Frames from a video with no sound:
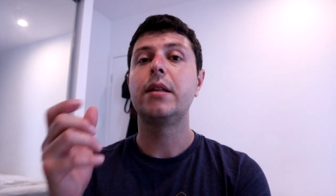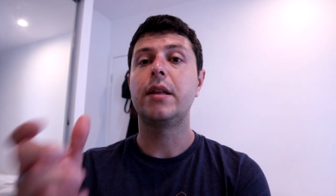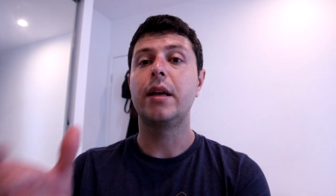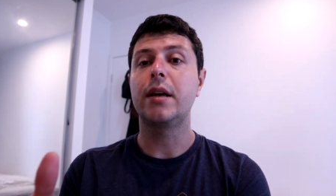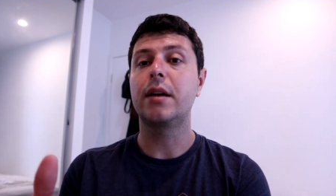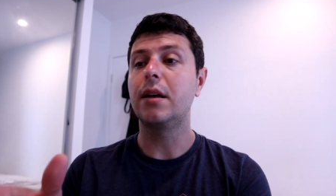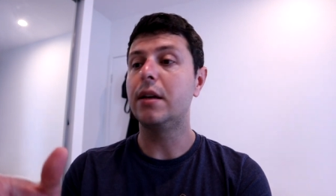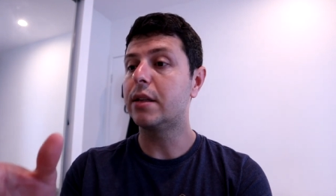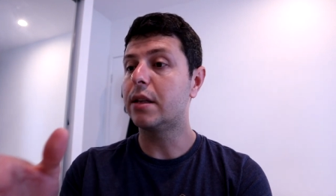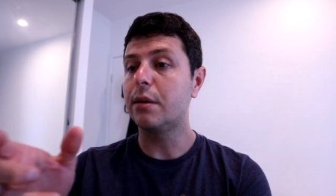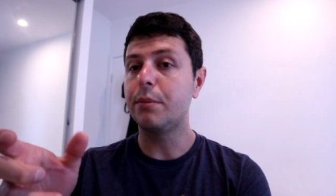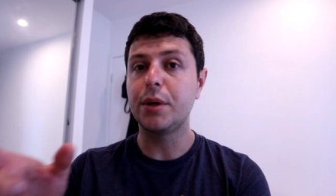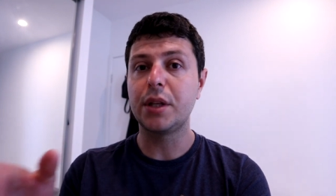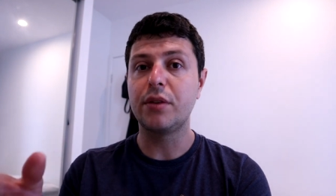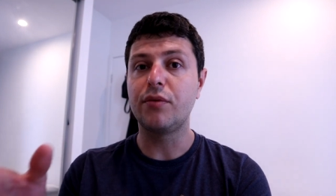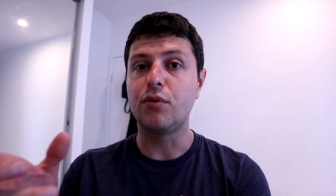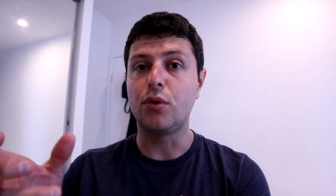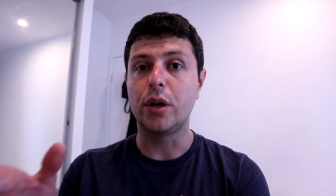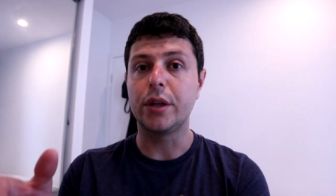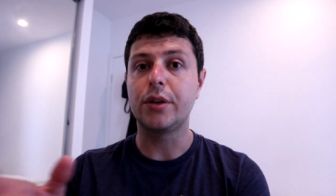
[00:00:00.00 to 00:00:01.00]
take a little bit
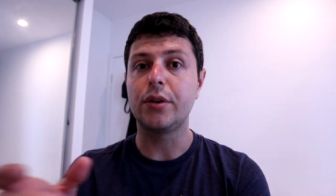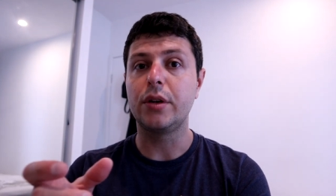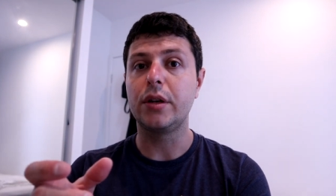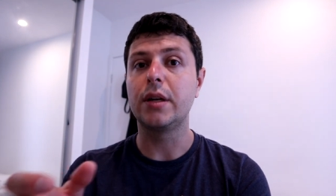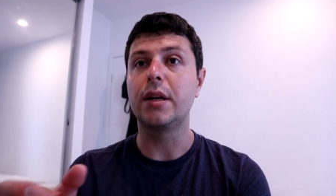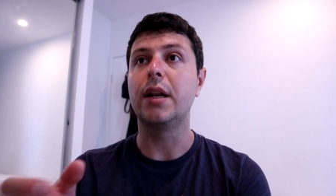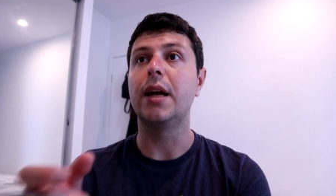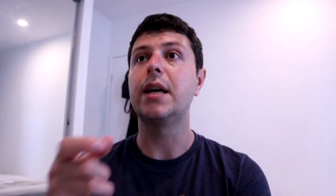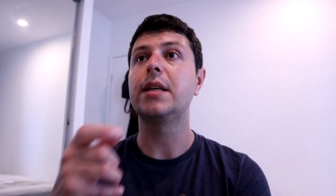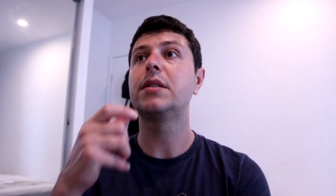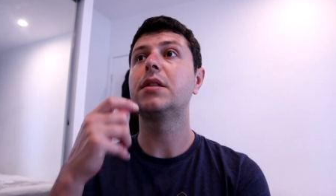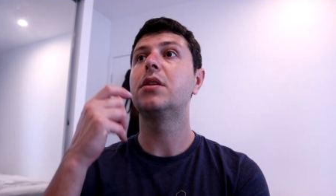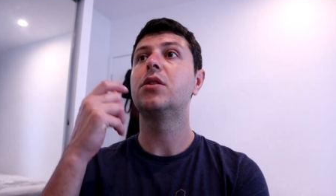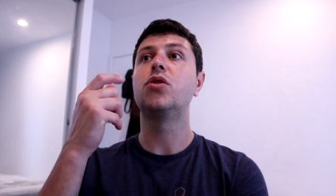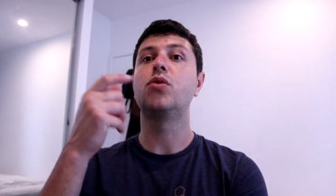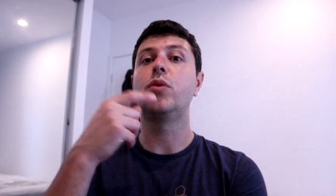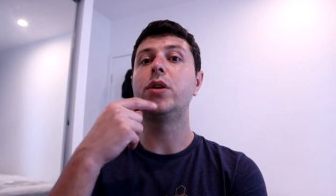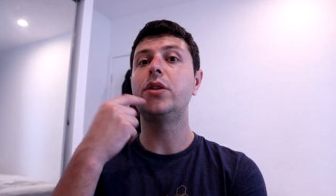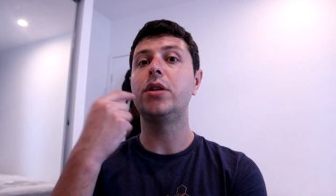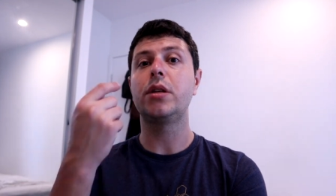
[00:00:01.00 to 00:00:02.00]
of water in a glass,
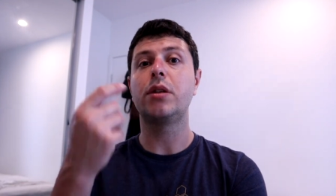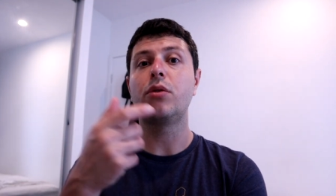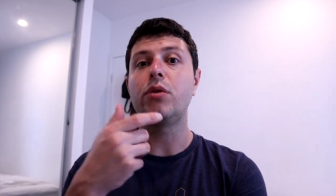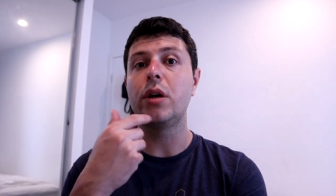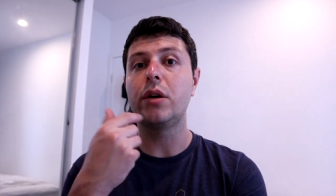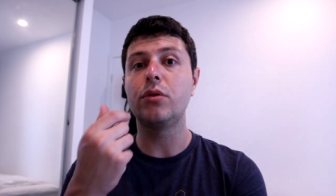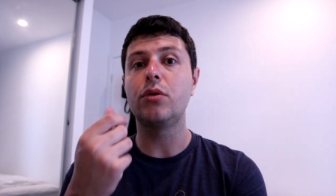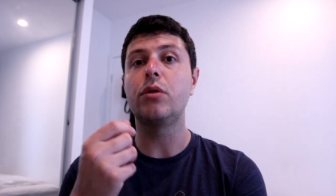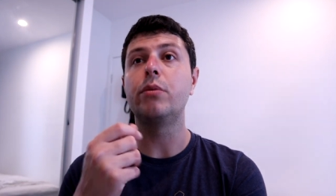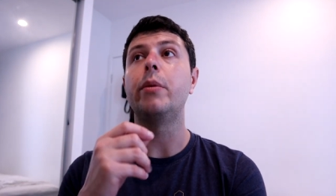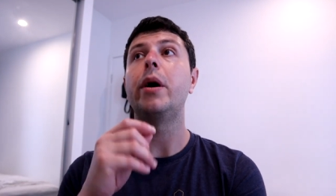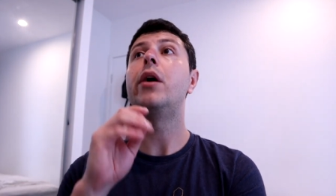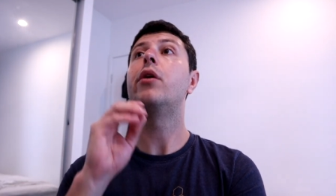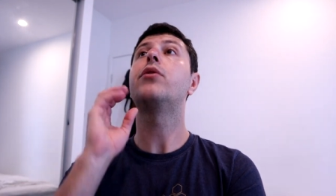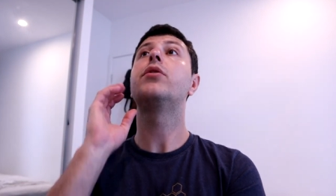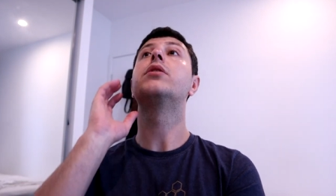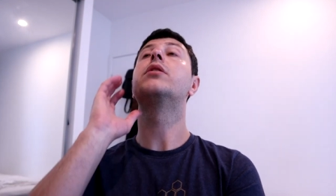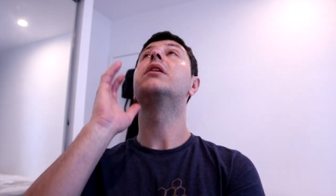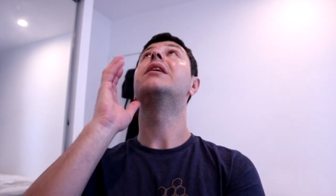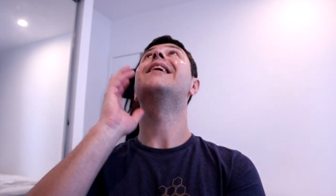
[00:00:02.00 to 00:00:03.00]
swish it around your
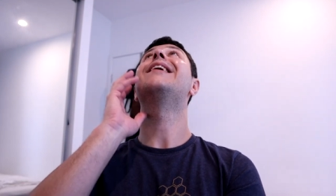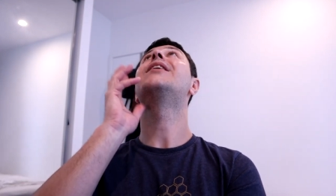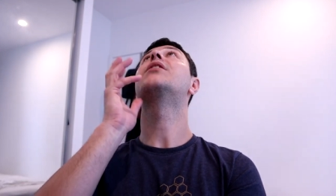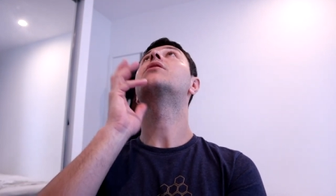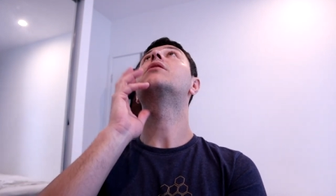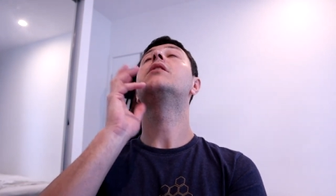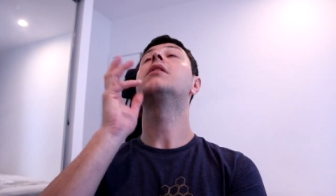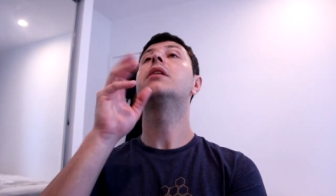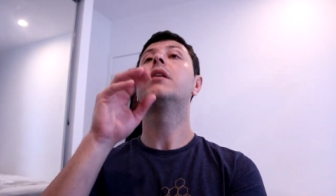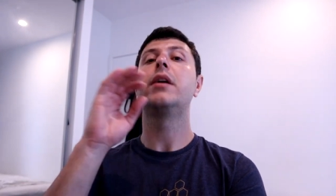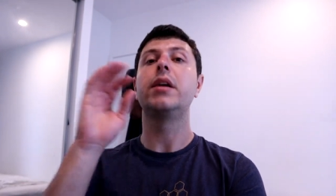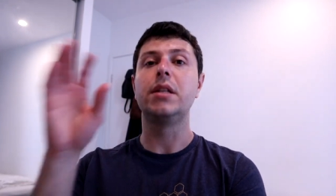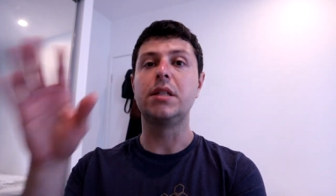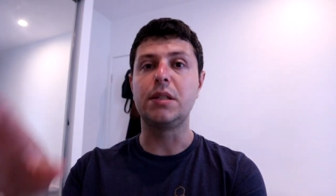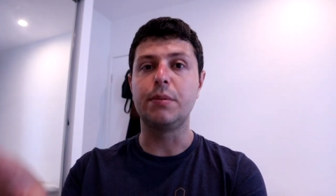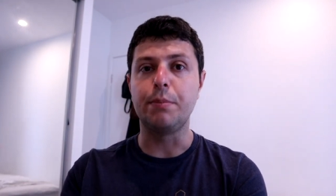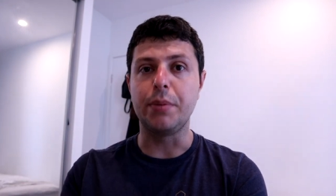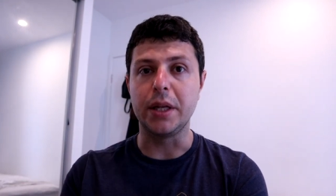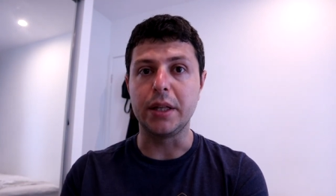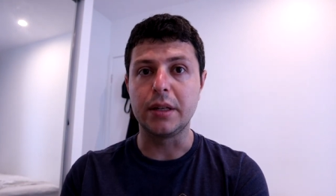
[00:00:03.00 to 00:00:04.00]
mouth, gargle, and
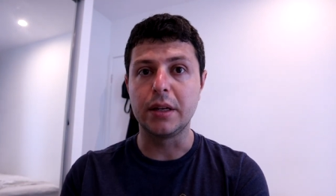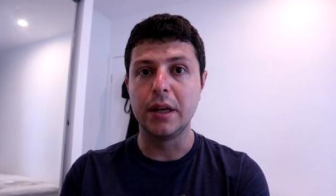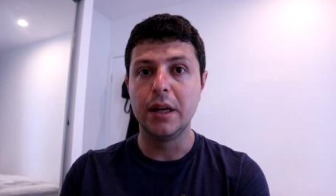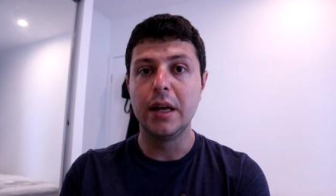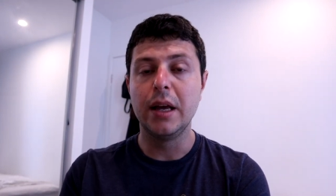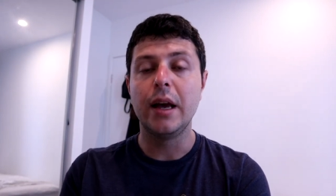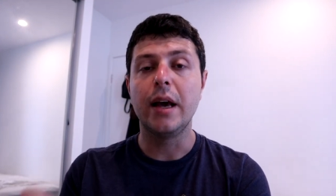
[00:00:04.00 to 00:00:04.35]
spit.